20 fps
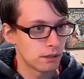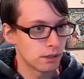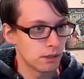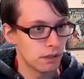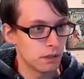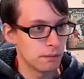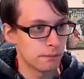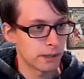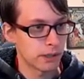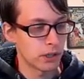
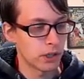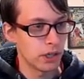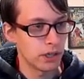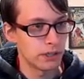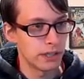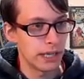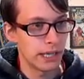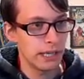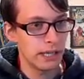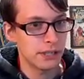Oh my
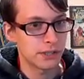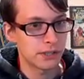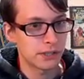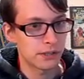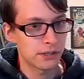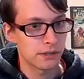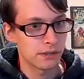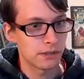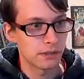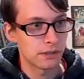
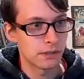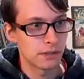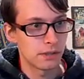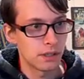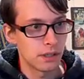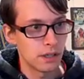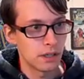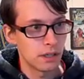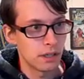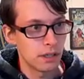goodness.
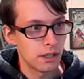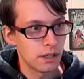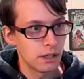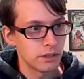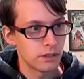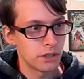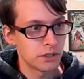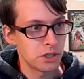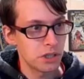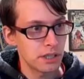
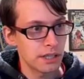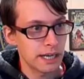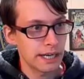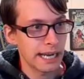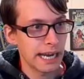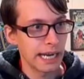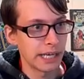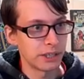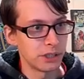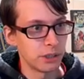The shit that I
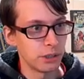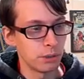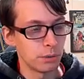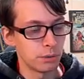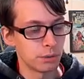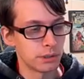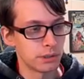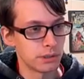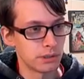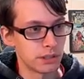gotta
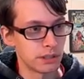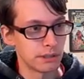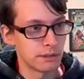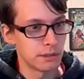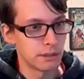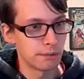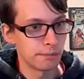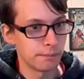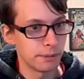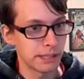do to
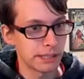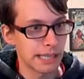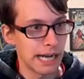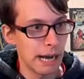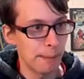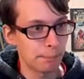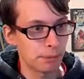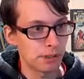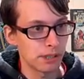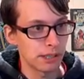be
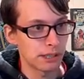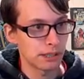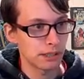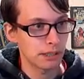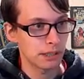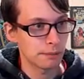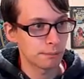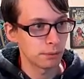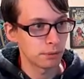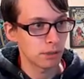competent. I
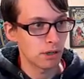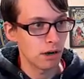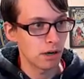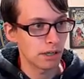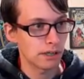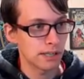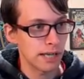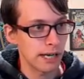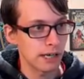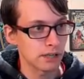gotta put the
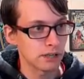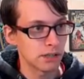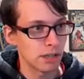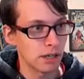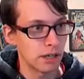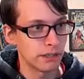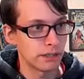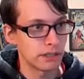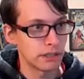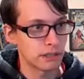hard tires
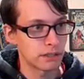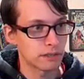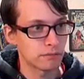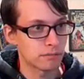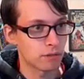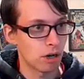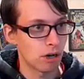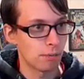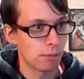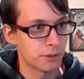on and then
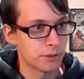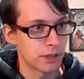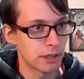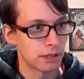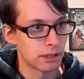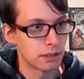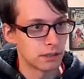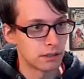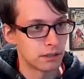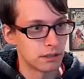the car won't turn.